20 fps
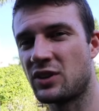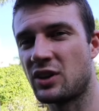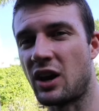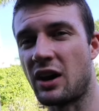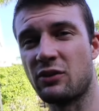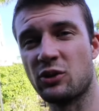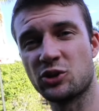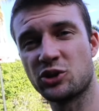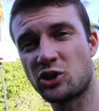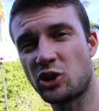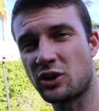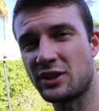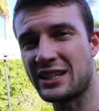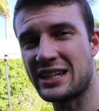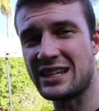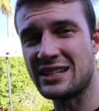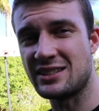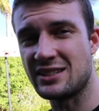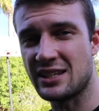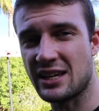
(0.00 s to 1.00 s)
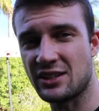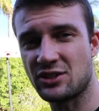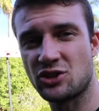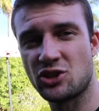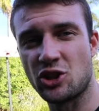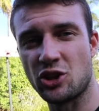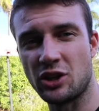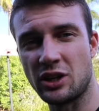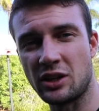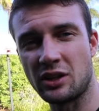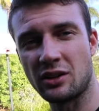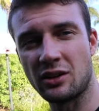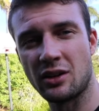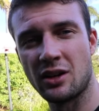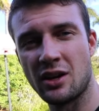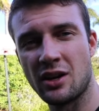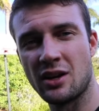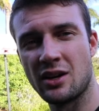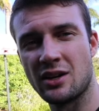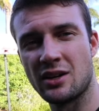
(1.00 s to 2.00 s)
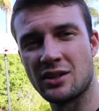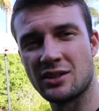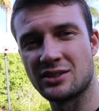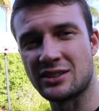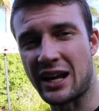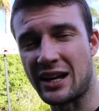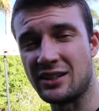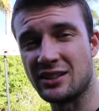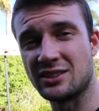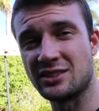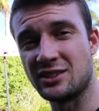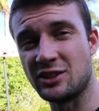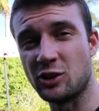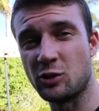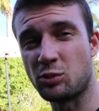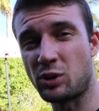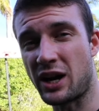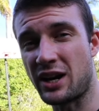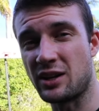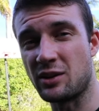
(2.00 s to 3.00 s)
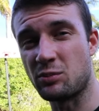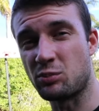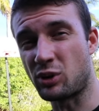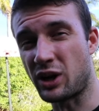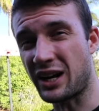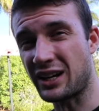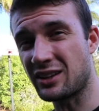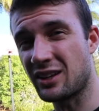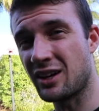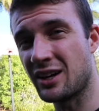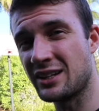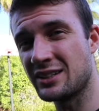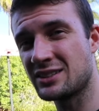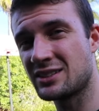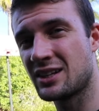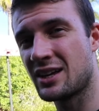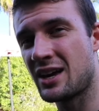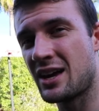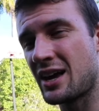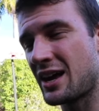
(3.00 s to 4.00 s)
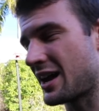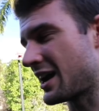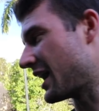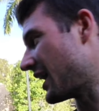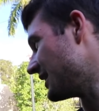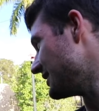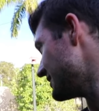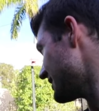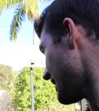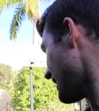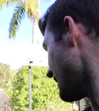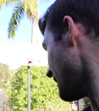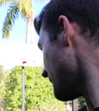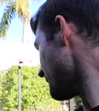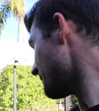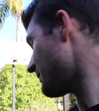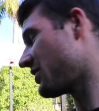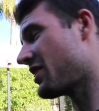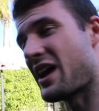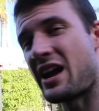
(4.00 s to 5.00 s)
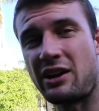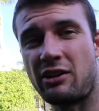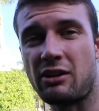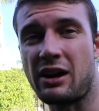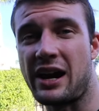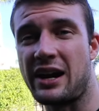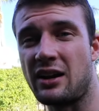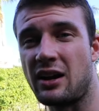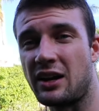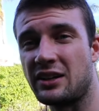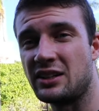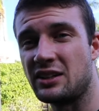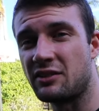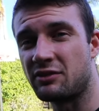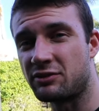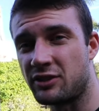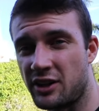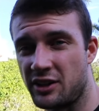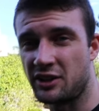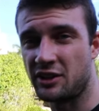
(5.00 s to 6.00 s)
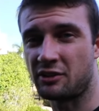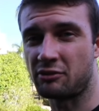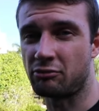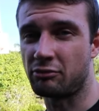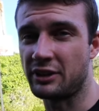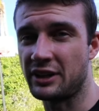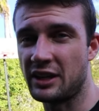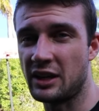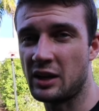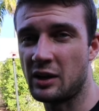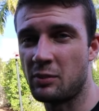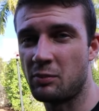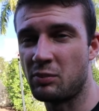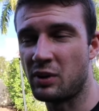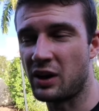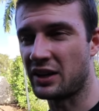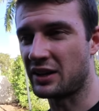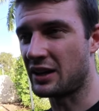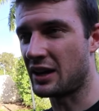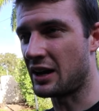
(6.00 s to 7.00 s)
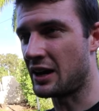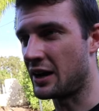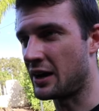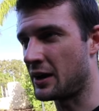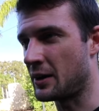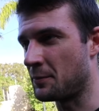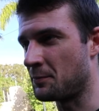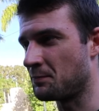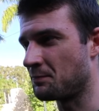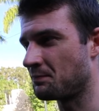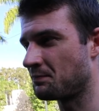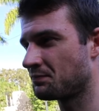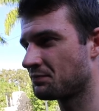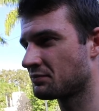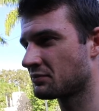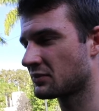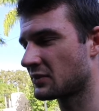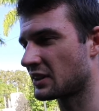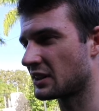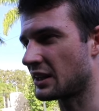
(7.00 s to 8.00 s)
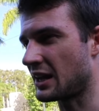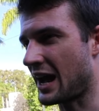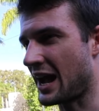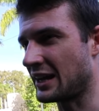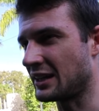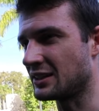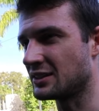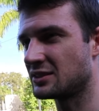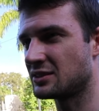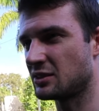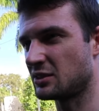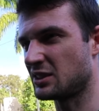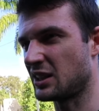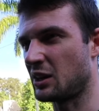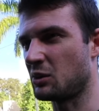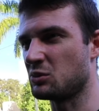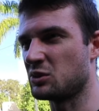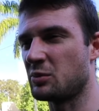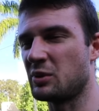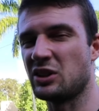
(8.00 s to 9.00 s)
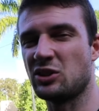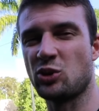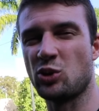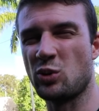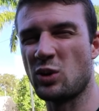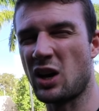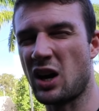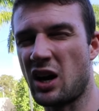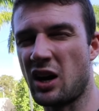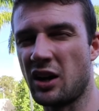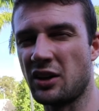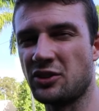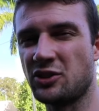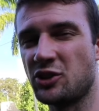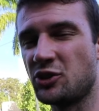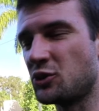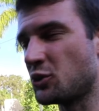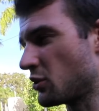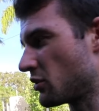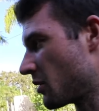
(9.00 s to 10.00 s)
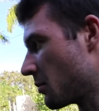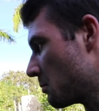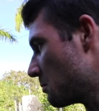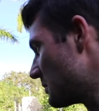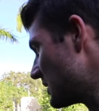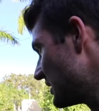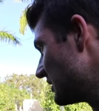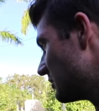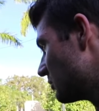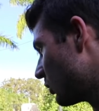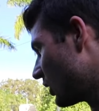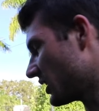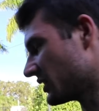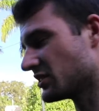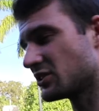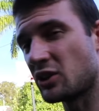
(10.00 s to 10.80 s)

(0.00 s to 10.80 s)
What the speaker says: I've also got the ECS tuning stainless steel braided brake lines, and they're great. I did the front and the rear, but Angus said it was a bit too hard to do the mid one.